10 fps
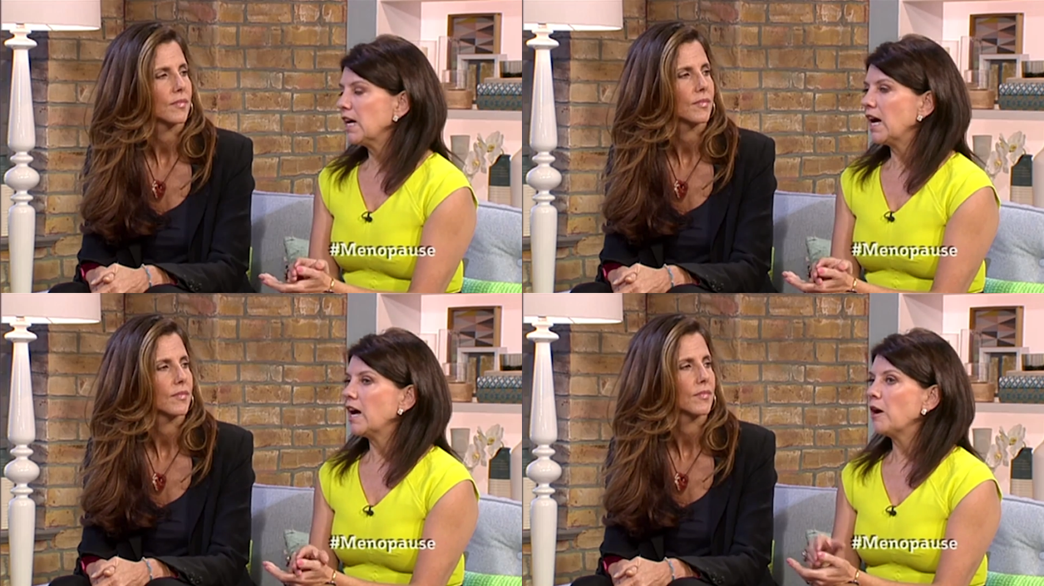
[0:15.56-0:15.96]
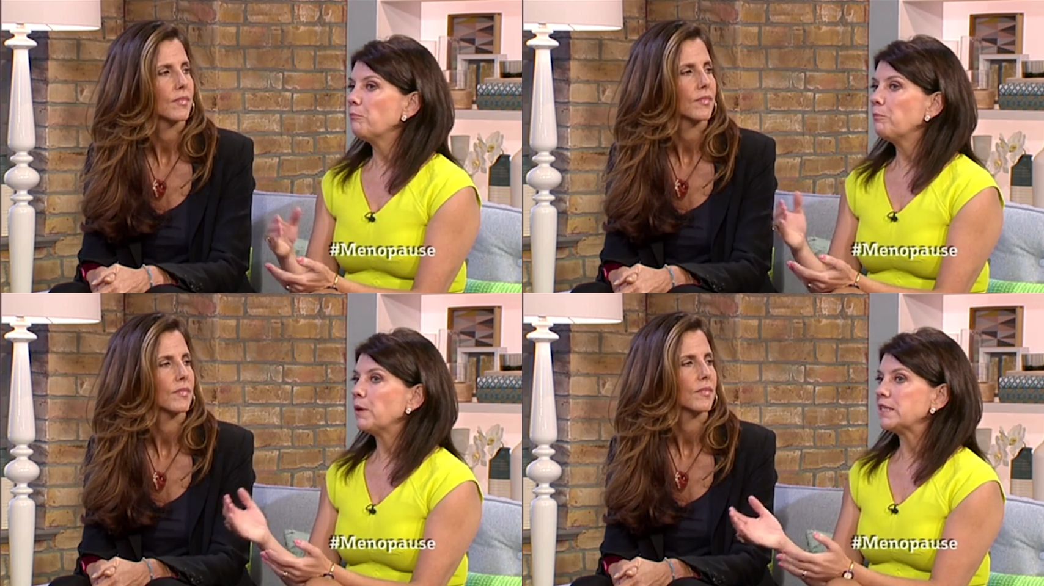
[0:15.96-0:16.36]
Speaker 1: Uh,
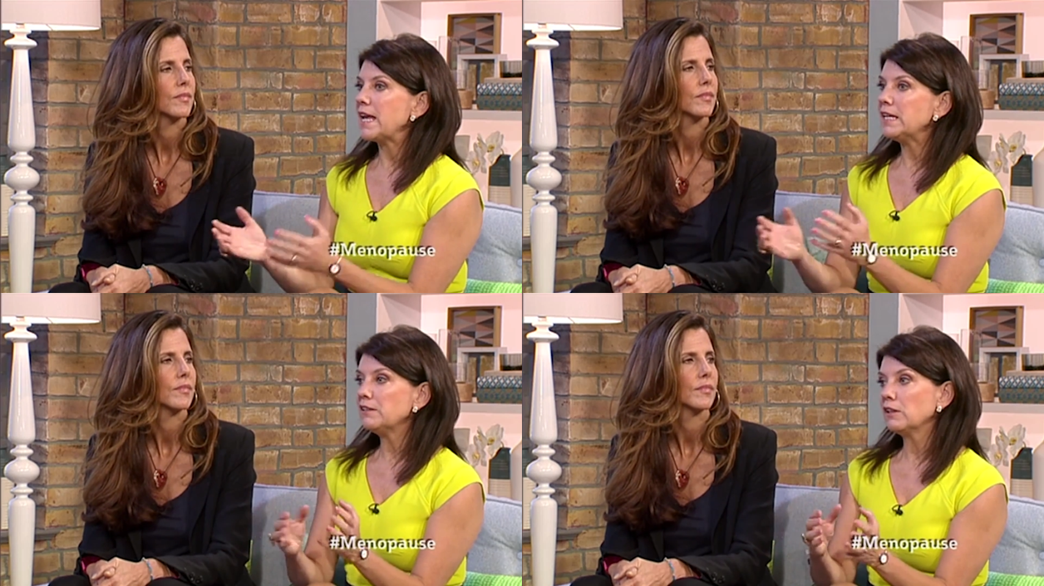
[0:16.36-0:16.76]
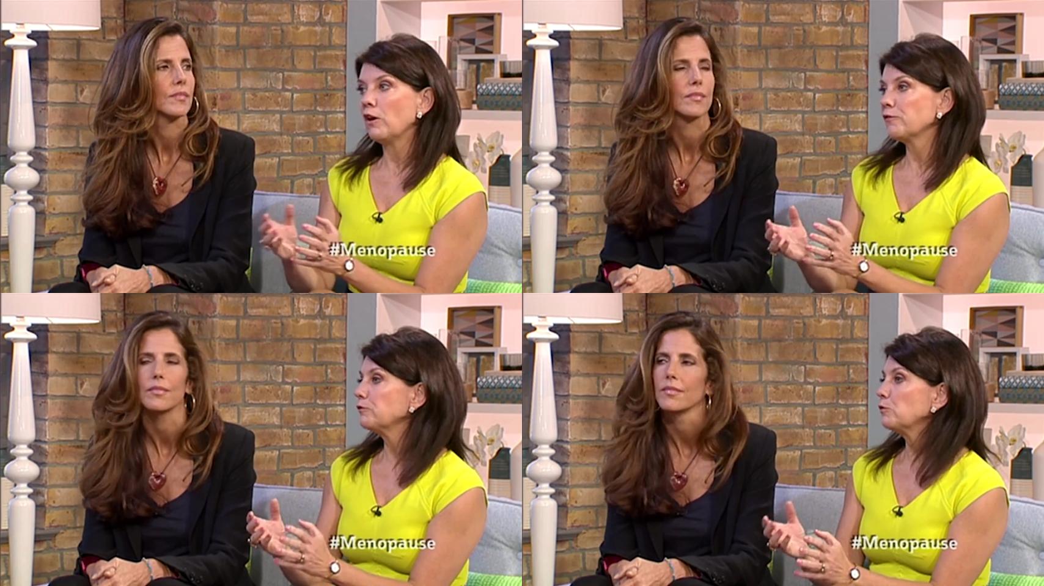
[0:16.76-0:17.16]
but anything
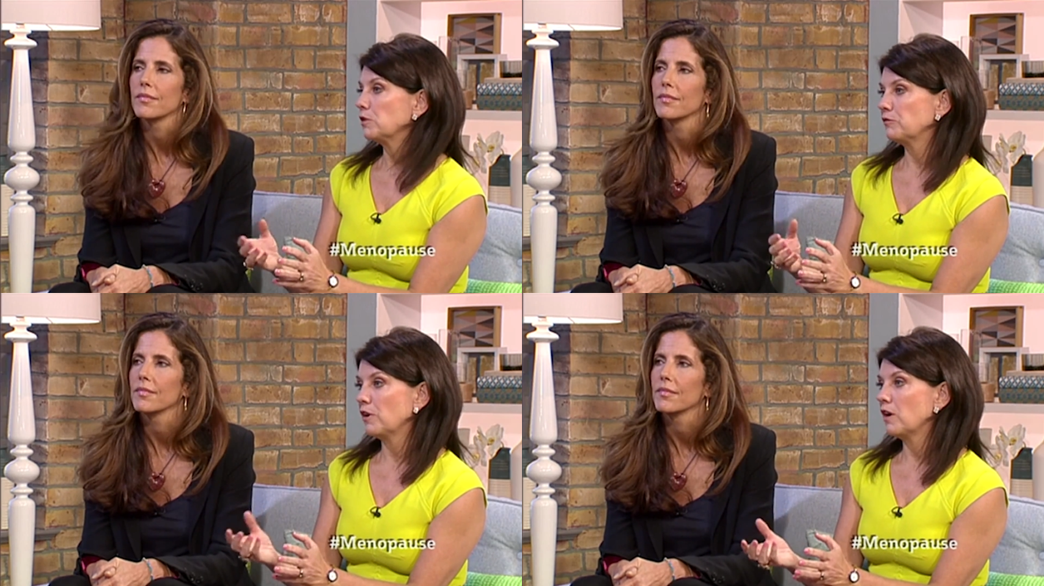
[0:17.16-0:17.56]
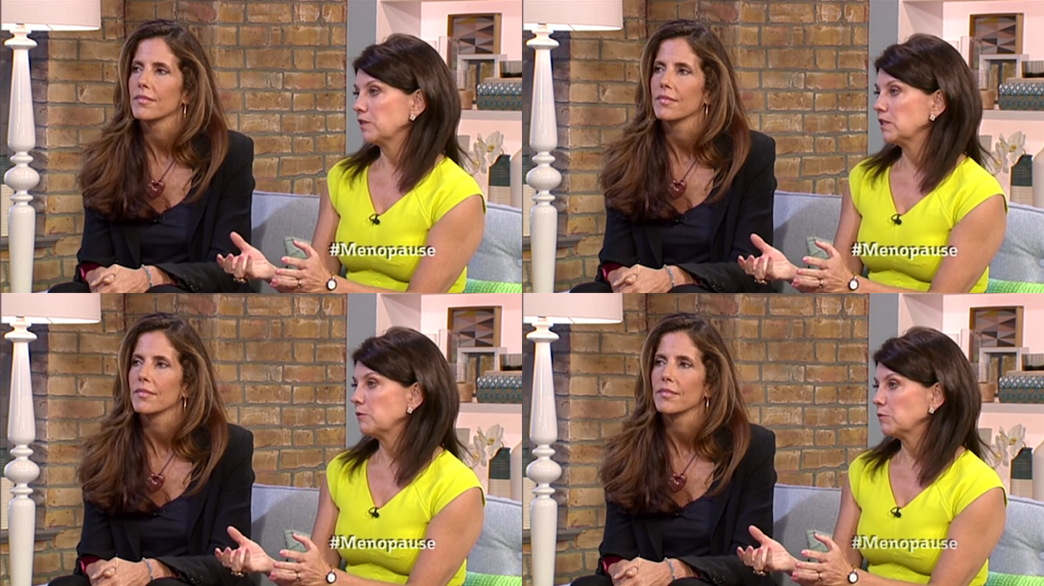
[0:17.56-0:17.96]
after
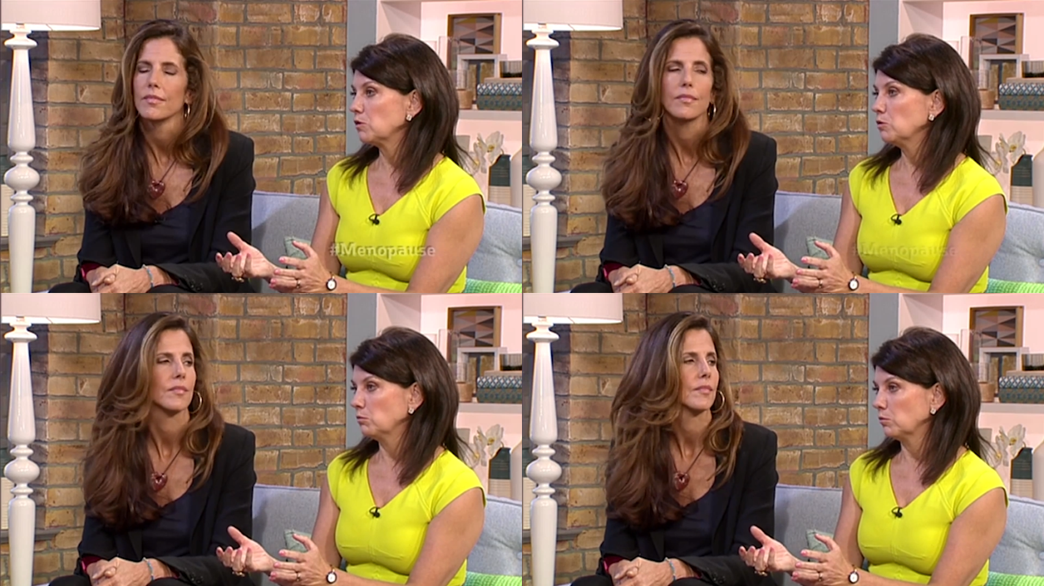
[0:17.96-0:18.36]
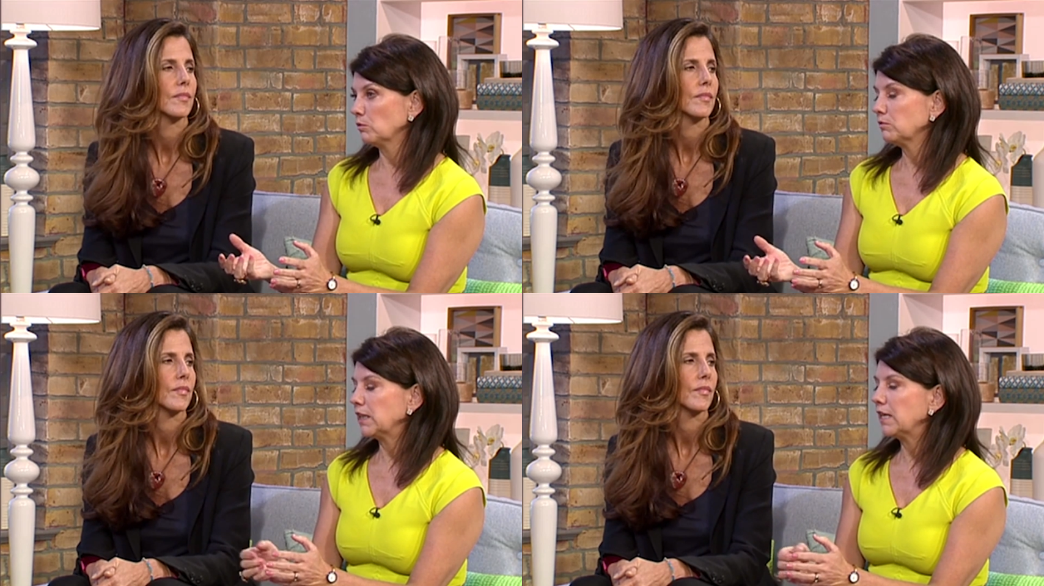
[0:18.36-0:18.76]
45 is deemed as
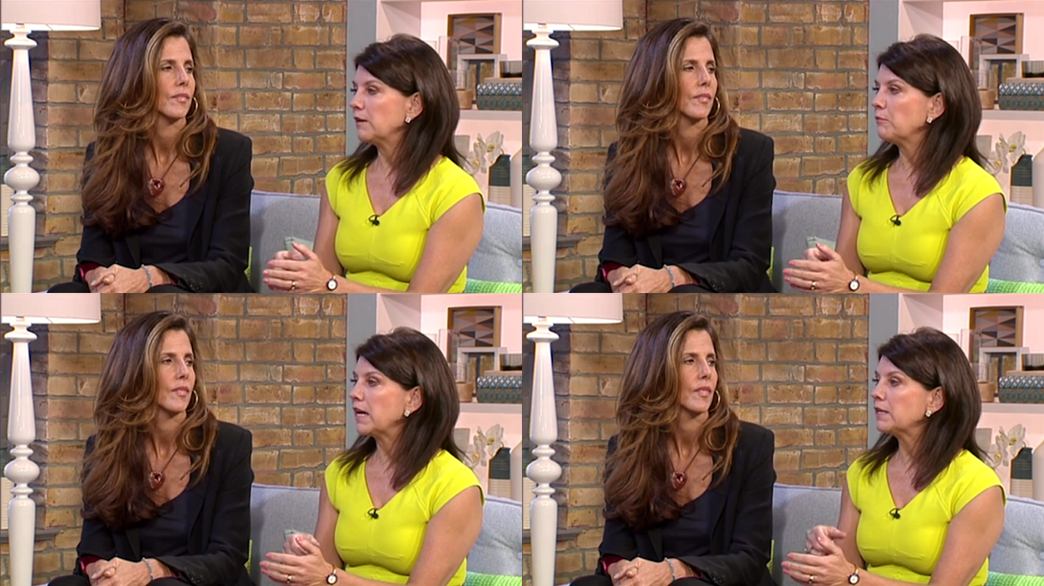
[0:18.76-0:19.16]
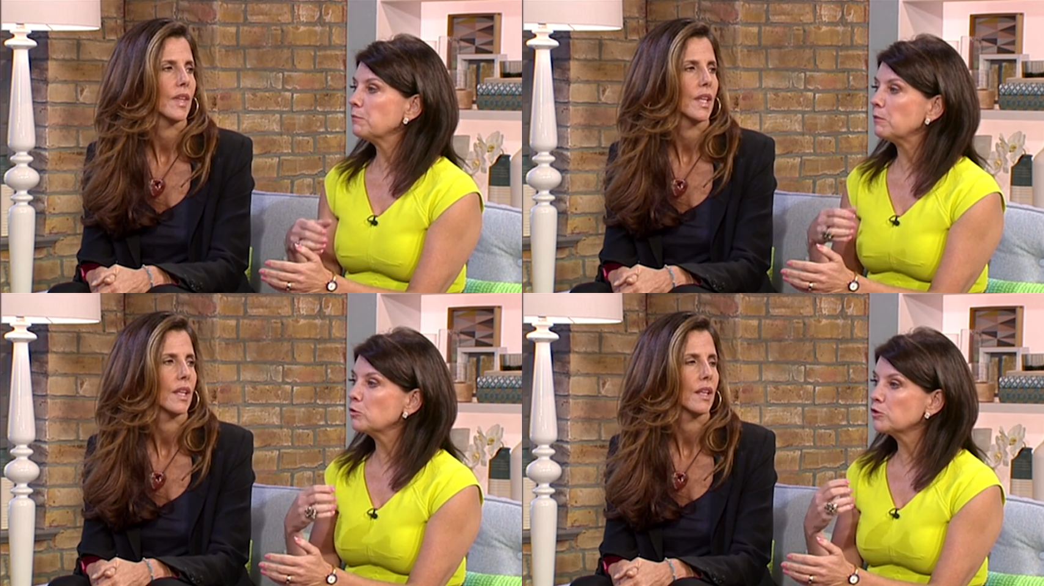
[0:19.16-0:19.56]
normal. Um,
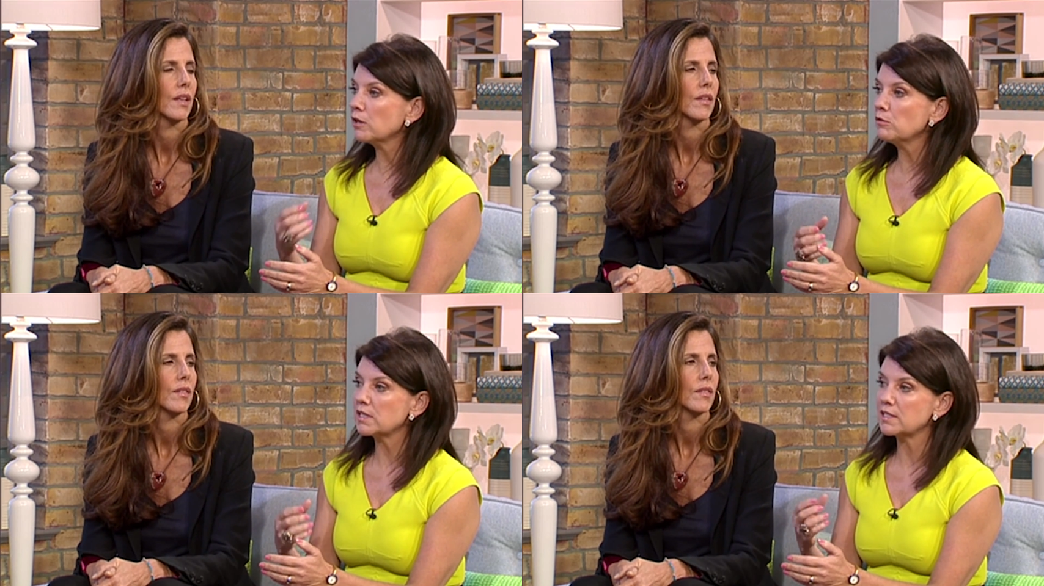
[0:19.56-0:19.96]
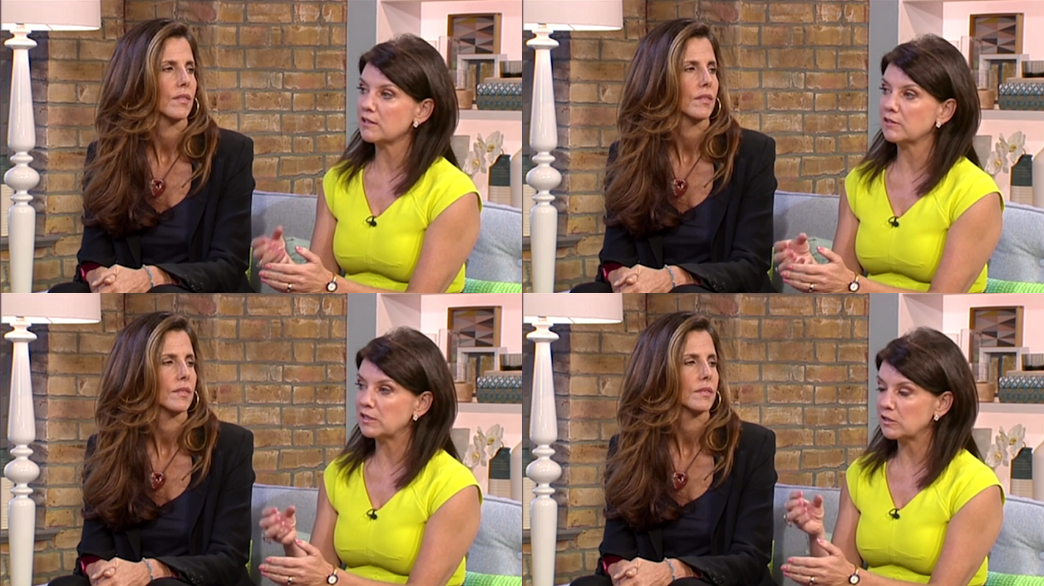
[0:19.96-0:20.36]
and people don't
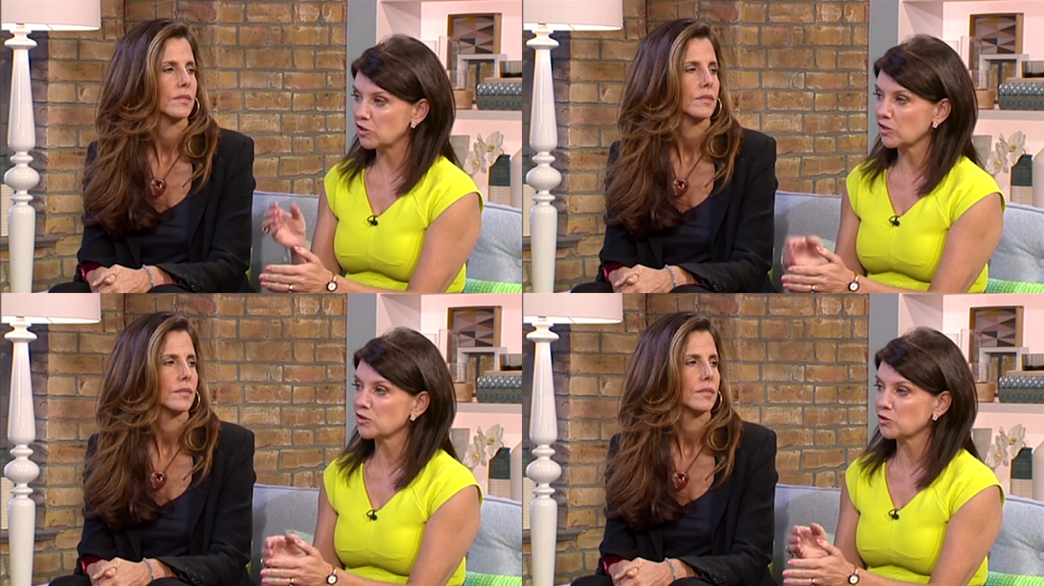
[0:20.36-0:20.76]
necessarily just